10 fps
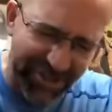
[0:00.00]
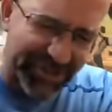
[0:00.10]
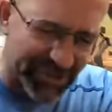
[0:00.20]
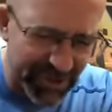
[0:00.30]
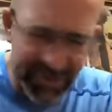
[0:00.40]
the
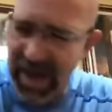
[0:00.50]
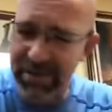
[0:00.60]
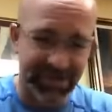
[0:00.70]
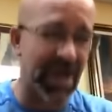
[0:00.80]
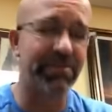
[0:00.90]
truth,
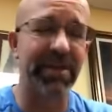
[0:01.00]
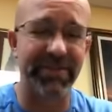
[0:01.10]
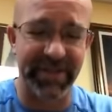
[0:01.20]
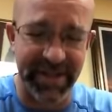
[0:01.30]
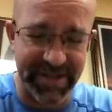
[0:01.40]
God, which I
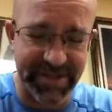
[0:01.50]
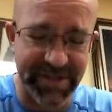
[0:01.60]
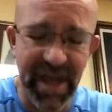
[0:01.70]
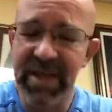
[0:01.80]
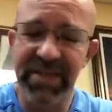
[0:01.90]
believe it is,